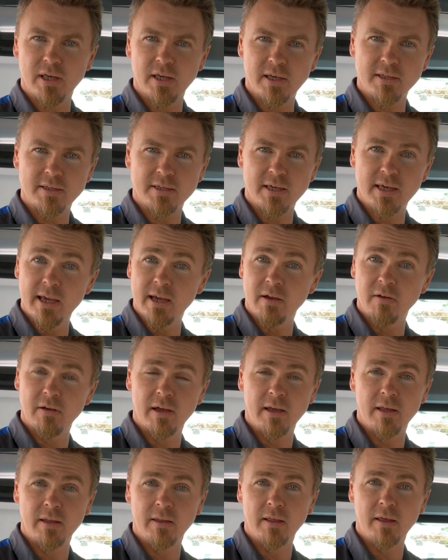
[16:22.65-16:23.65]
is here
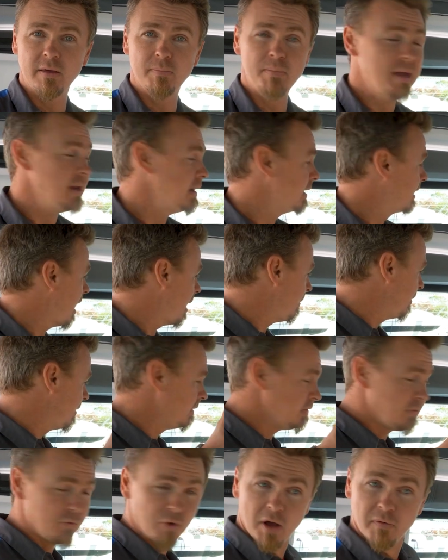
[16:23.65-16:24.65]
in the main
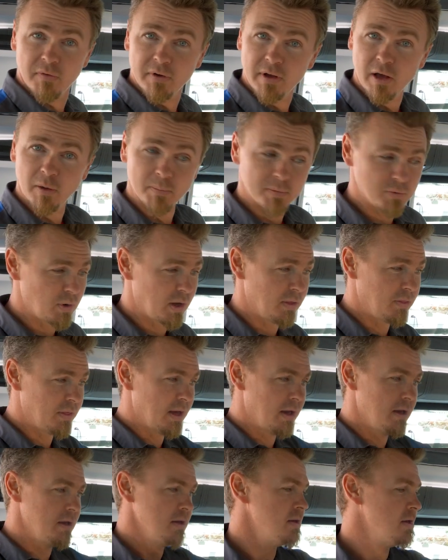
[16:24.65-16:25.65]
cabin. Driving helm's right
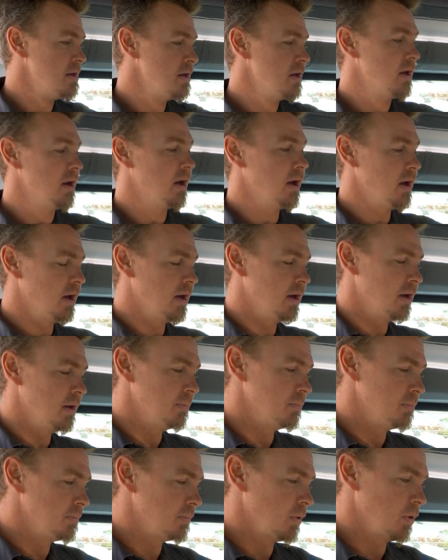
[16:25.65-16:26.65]
there.
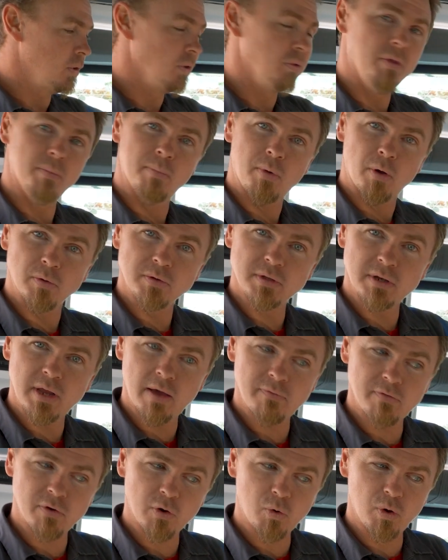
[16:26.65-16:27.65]
On the models that
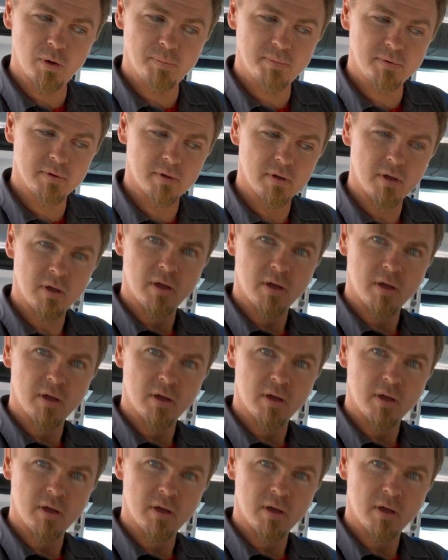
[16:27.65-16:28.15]
have it equipped,